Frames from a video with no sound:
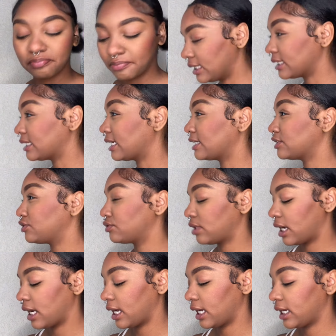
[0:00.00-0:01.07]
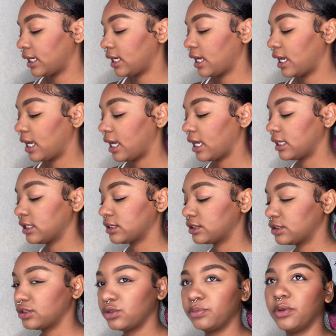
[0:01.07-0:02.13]
let that dry. I look
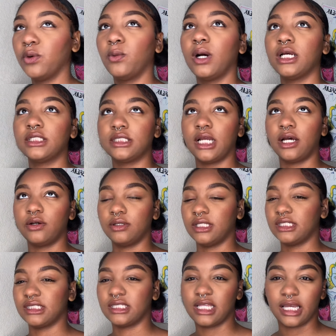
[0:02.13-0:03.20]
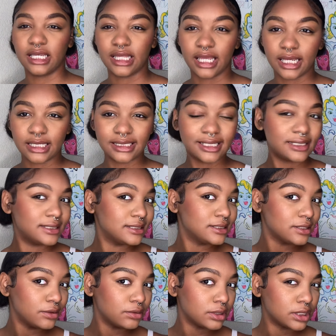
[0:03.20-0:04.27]
super washed out in this light. Like, is it because it's
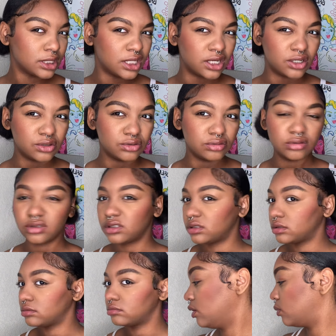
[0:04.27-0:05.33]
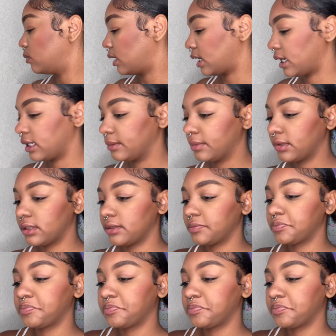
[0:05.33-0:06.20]
so close? I don't know why, but